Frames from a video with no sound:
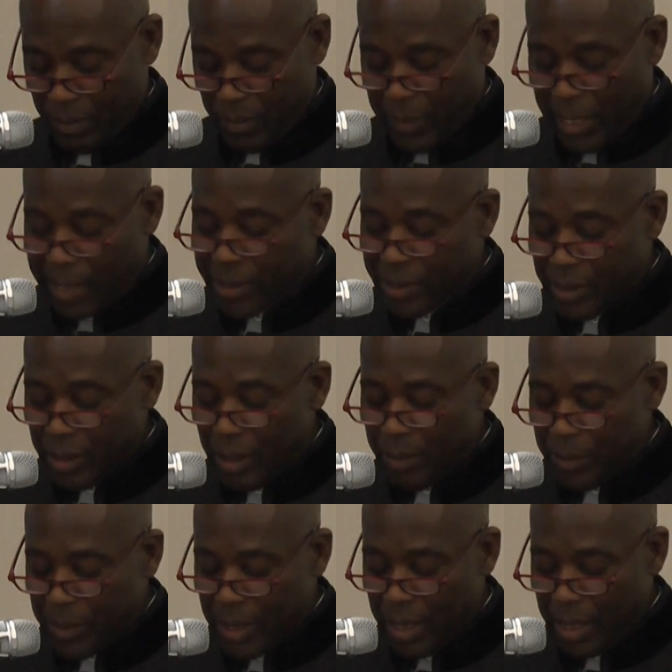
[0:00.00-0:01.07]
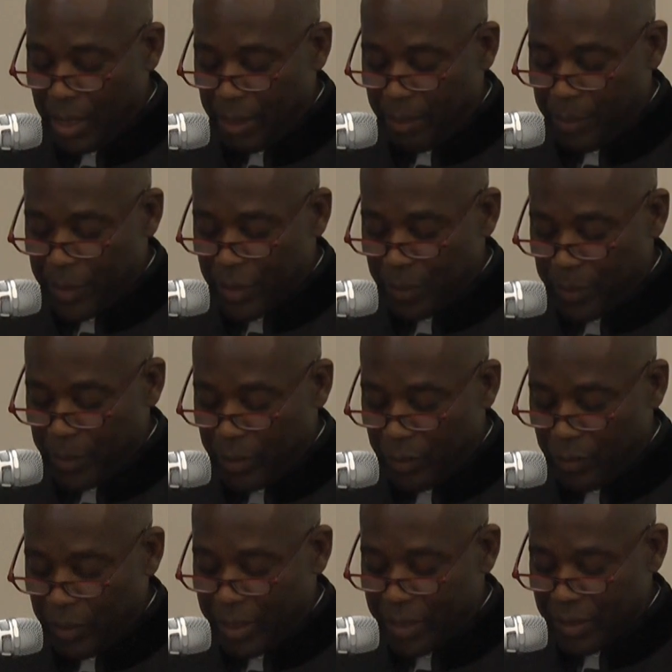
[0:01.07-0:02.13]
at some time must be
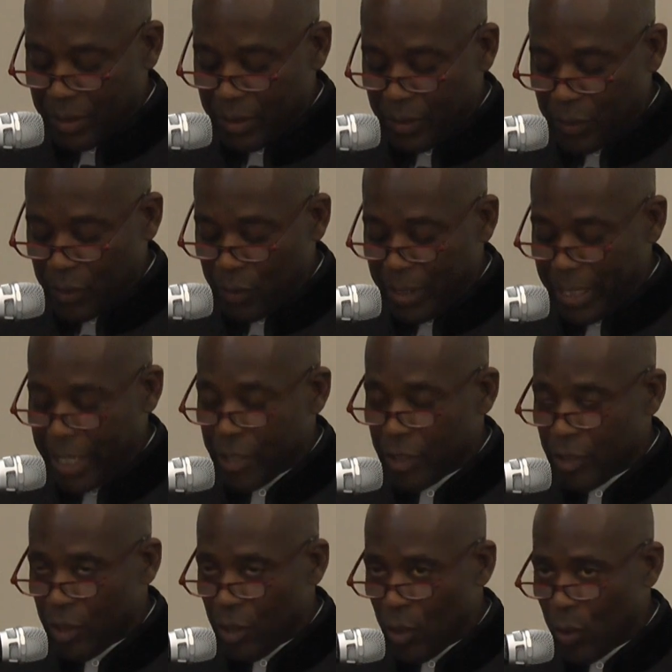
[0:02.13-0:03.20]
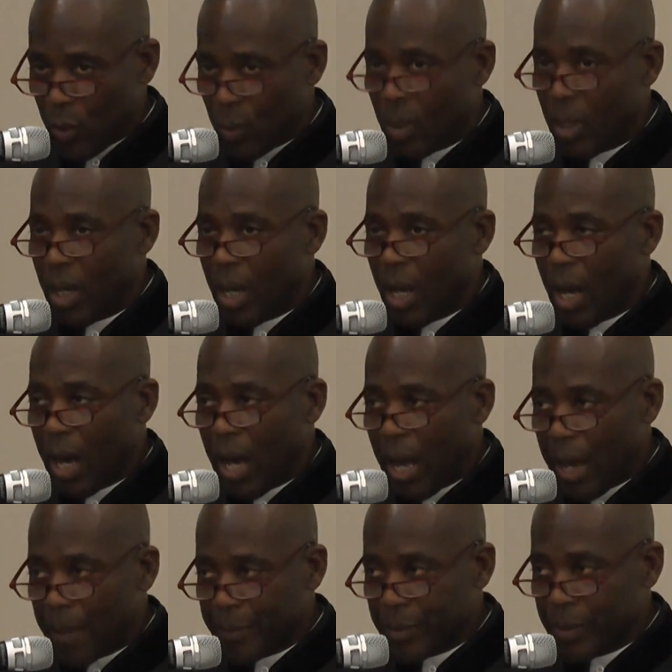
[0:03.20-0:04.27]
addressed so that no
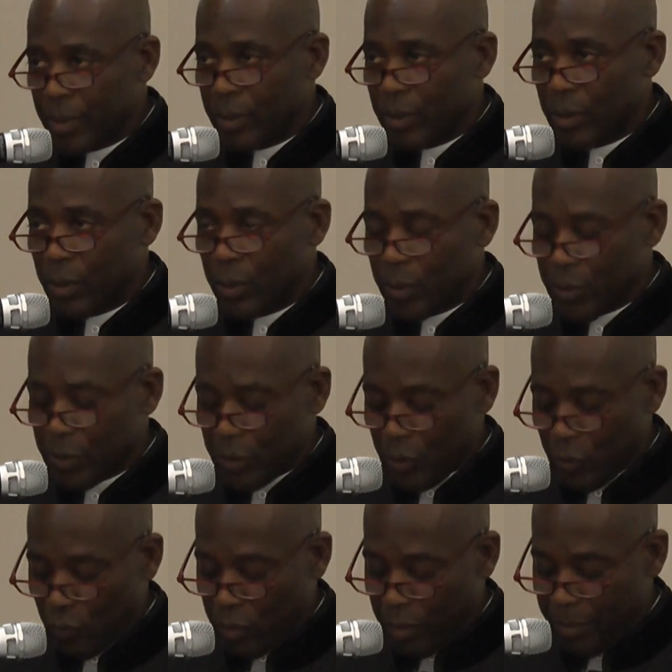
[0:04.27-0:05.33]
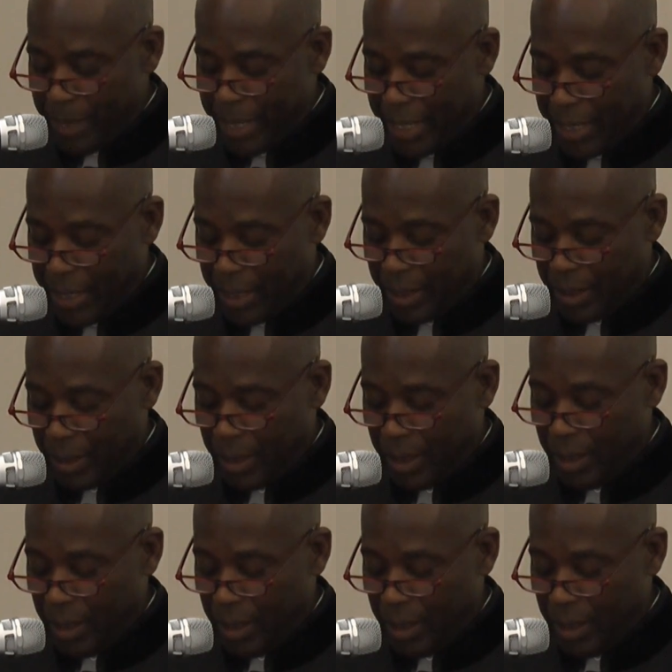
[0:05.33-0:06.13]
obstacles remain